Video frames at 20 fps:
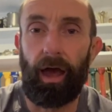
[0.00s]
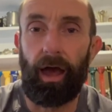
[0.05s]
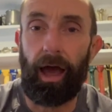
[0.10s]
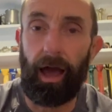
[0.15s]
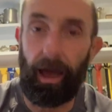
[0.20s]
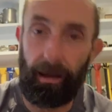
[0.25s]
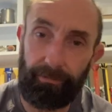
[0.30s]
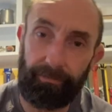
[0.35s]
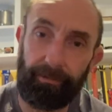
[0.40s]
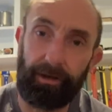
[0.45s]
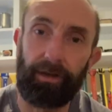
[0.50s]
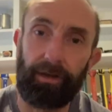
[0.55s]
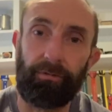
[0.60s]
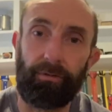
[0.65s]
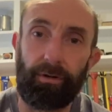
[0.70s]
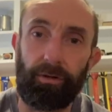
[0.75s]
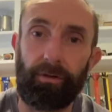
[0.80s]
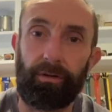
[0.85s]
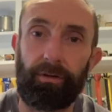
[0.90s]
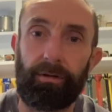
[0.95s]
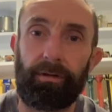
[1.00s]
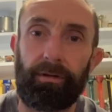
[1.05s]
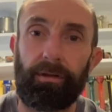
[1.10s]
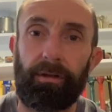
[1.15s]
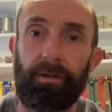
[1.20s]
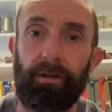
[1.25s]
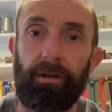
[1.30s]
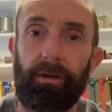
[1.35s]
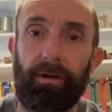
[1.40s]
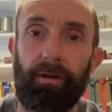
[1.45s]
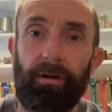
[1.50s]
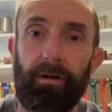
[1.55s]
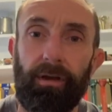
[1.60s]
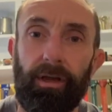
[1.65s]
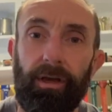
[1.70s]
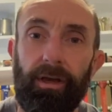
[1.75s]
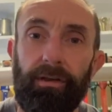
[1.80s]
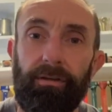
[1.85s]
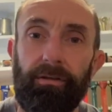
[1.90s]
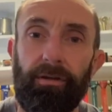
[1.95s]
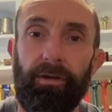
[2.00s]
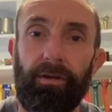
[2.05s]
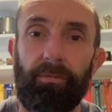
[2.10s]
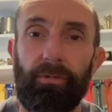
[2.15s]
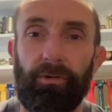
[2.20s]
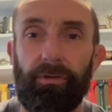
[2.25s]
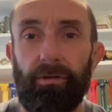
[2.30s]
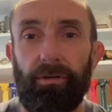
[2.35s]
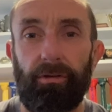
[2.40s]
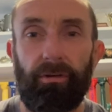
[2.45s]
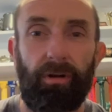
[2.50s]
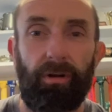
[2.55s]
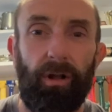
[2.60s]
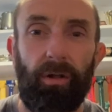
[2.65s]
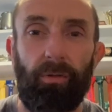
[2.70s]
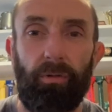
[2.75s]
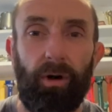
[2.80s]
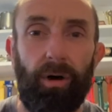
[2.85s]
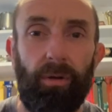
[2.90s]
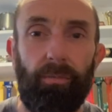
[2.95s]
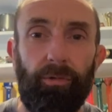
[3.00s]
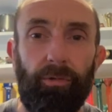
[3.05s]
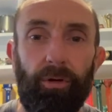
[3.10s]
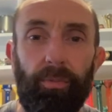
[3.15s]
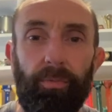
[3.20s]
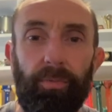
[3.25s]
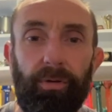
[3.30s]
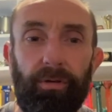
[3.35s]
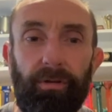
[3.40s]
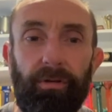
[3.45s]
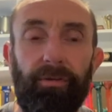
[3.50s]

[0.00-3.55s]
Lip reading: after you run. Okay, so your muscles are all warmed up.